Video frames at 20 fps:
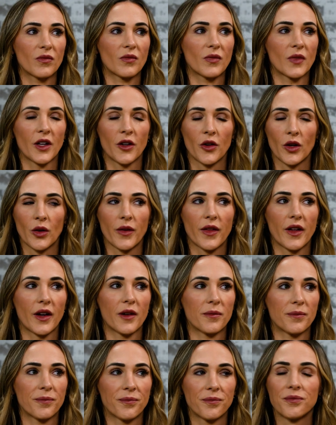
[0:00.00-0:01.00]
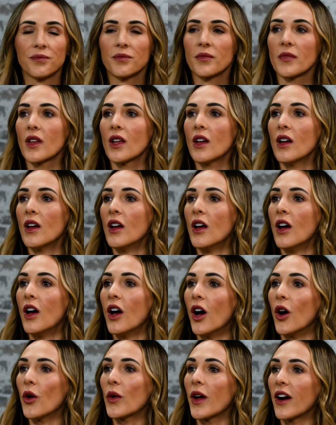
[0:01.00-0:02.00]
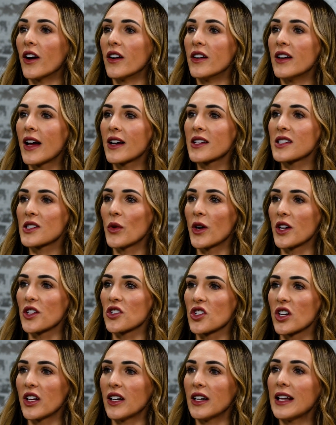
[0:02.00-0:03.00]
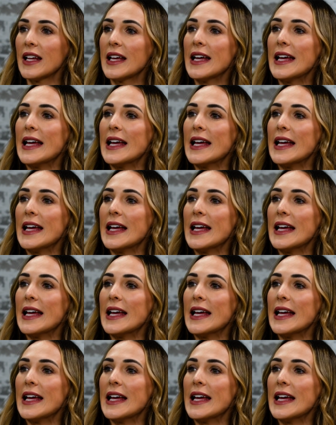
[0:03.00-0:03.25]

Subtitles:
I agree with that. Okay, our next question.